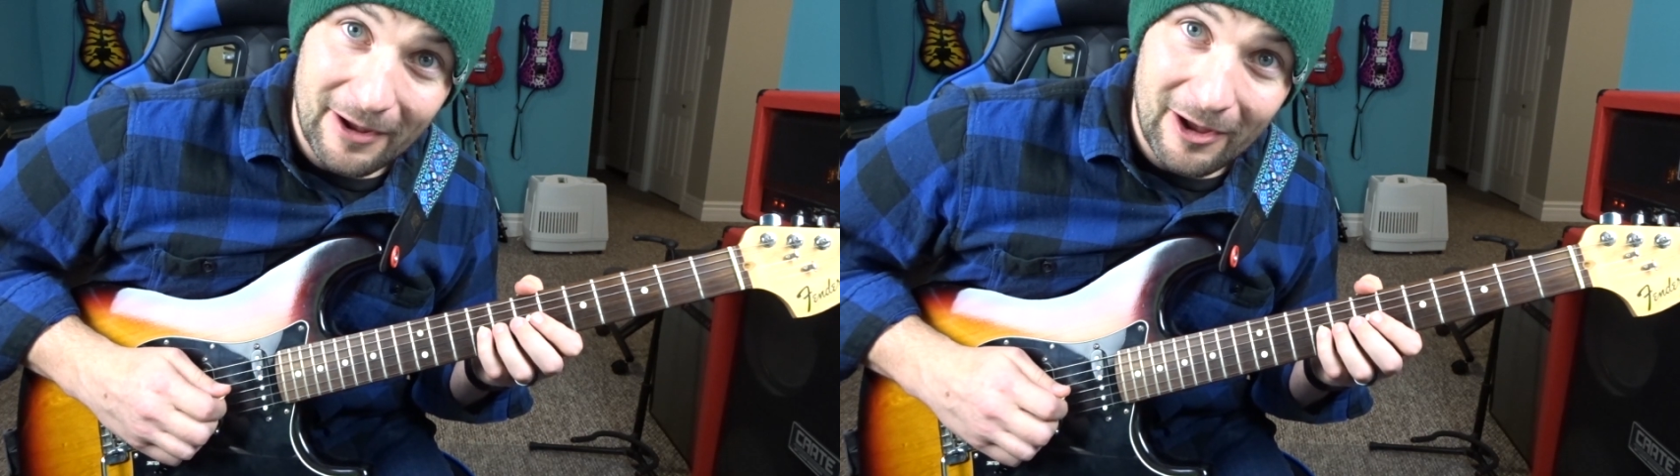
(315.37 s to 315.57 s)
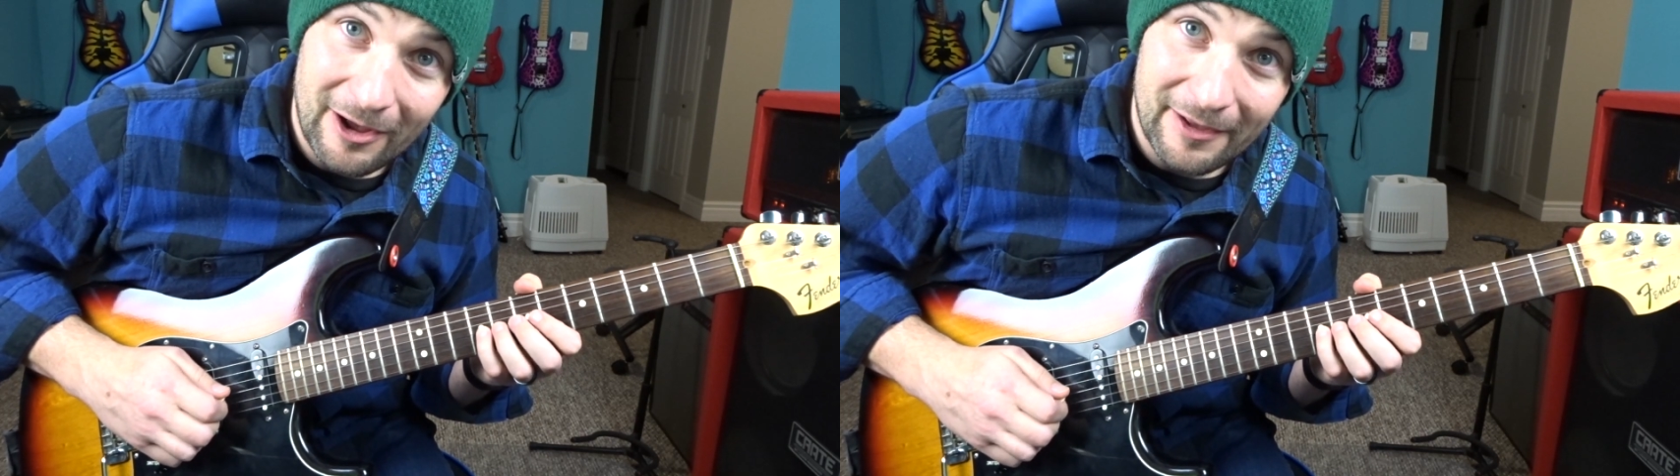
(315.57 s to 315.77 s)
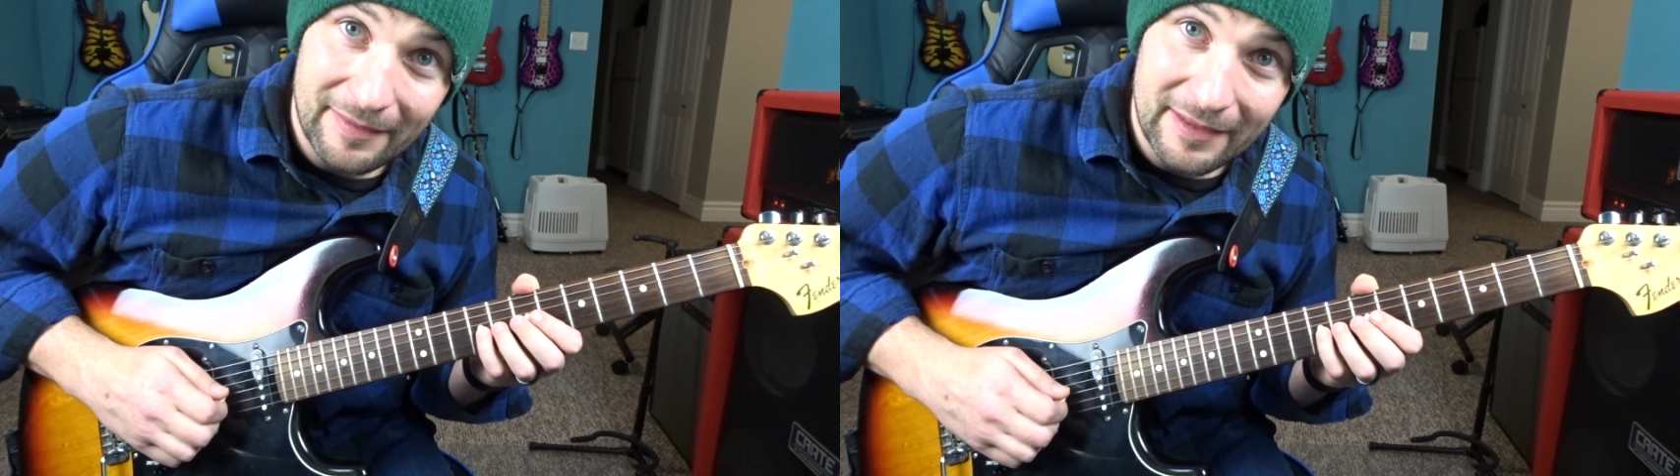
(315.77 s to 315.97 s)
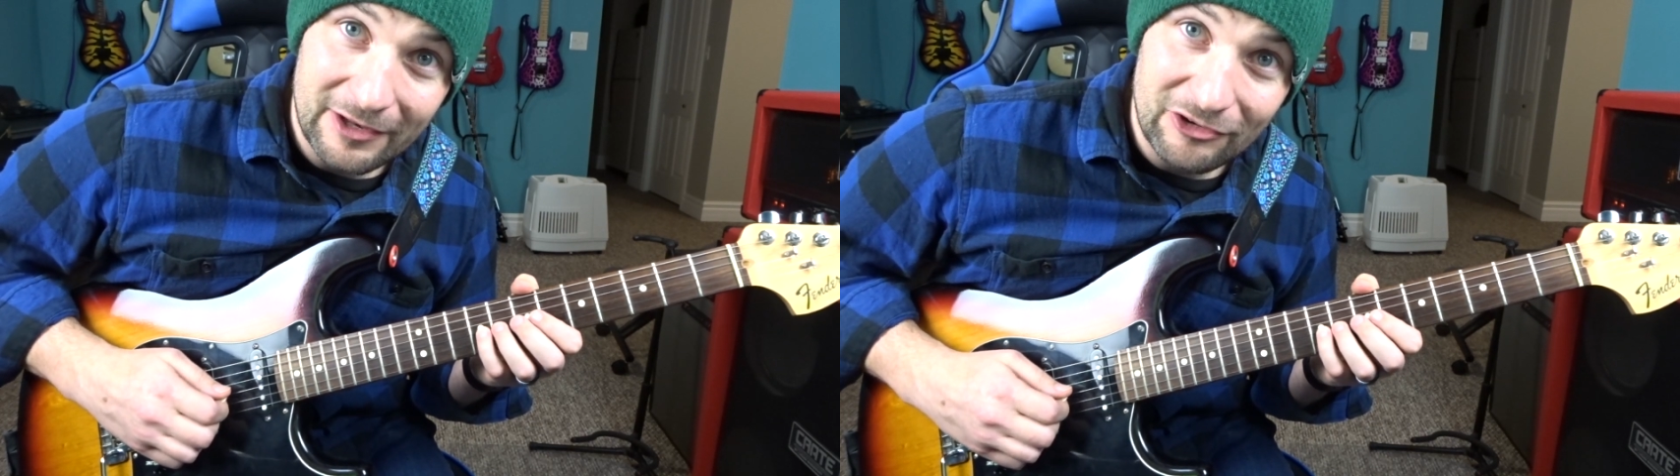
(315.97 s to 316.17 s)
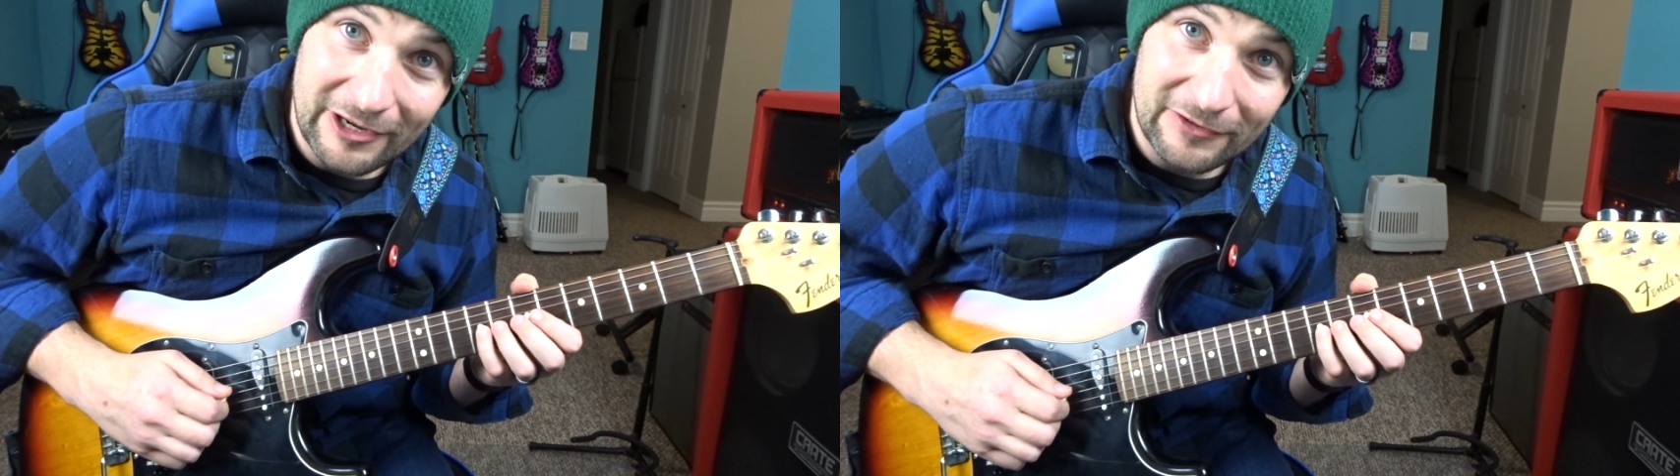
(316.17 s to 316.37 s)
on
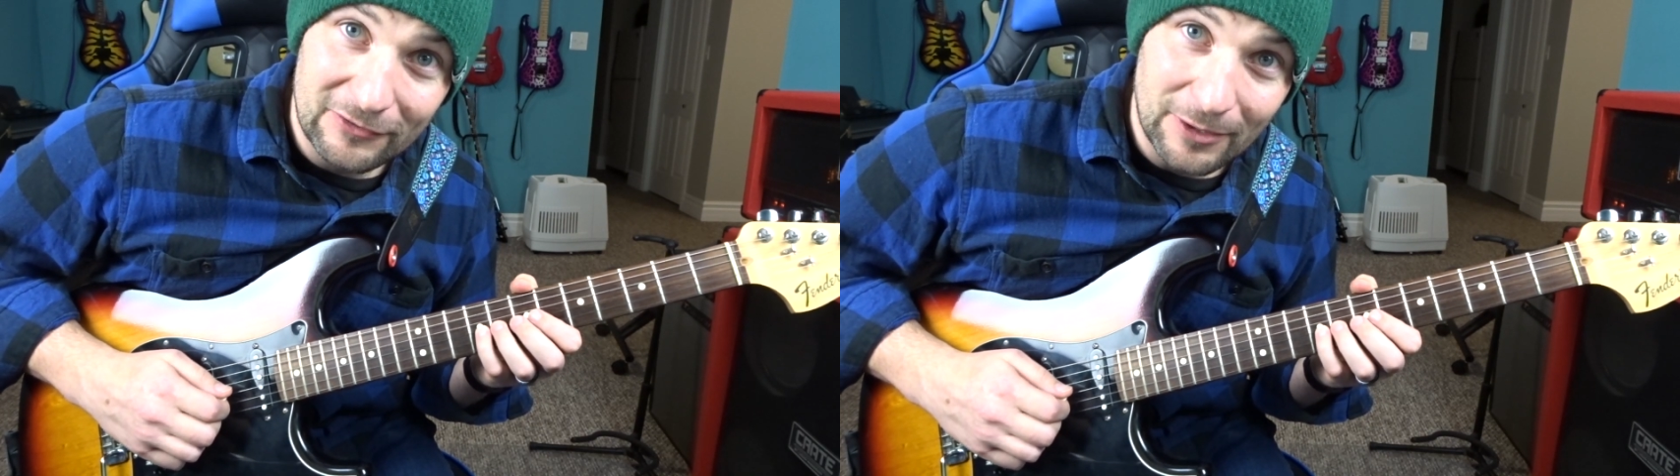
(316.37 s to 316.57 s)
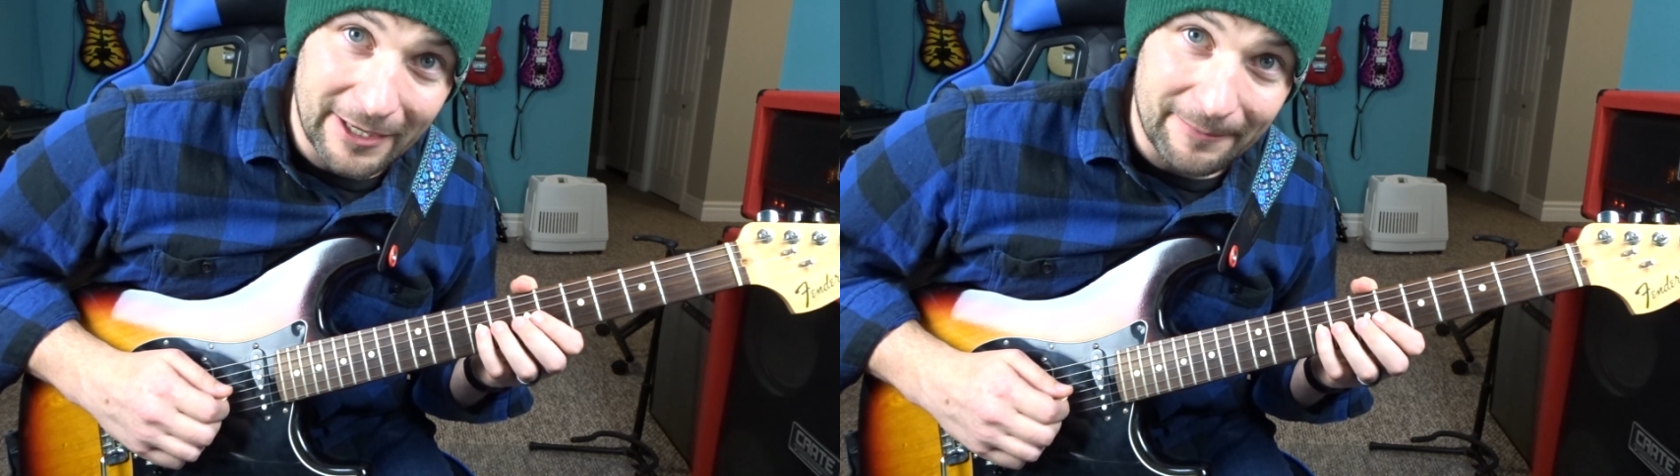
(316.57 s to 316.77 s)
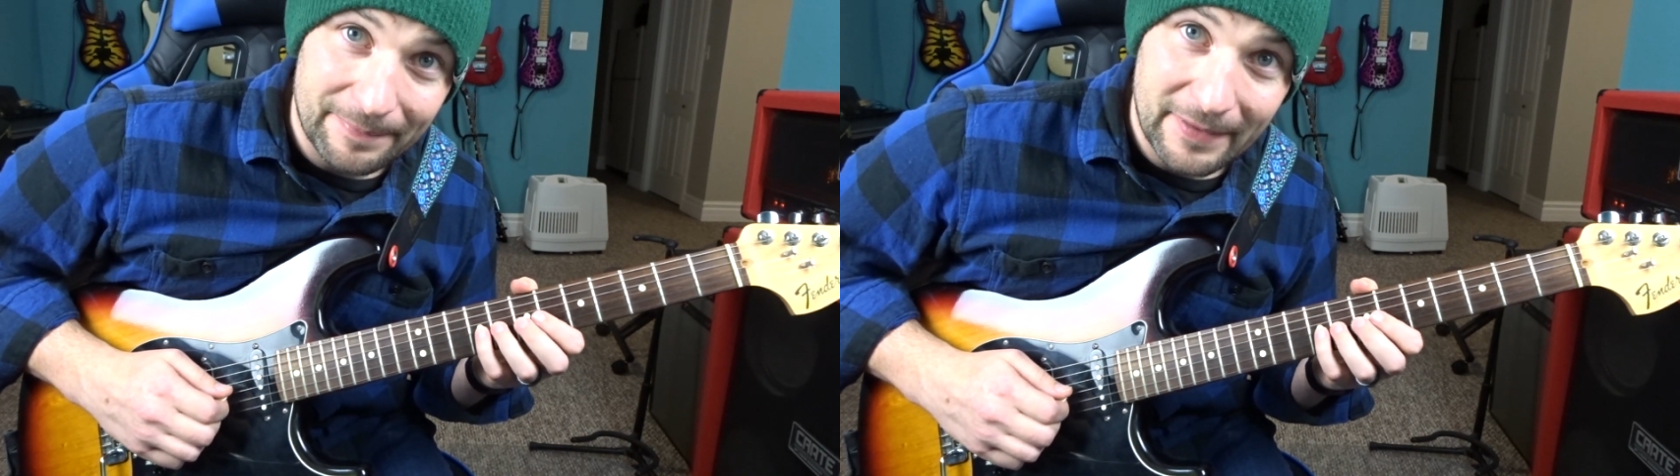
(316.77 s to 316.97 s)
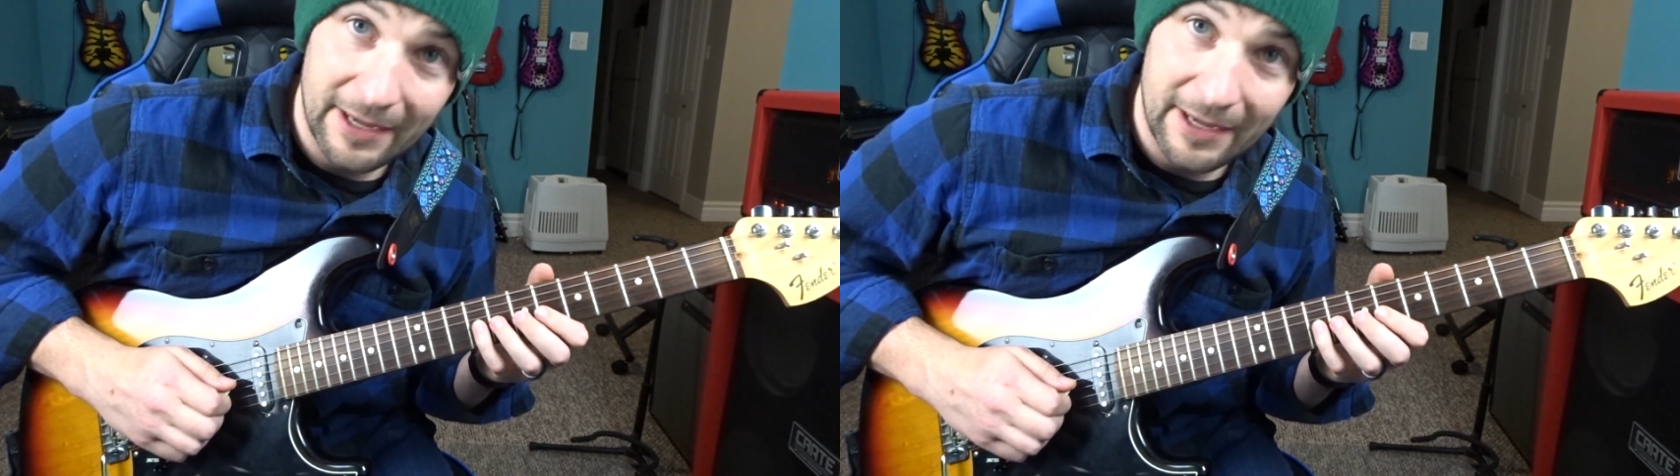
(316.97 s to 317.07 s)
the G string,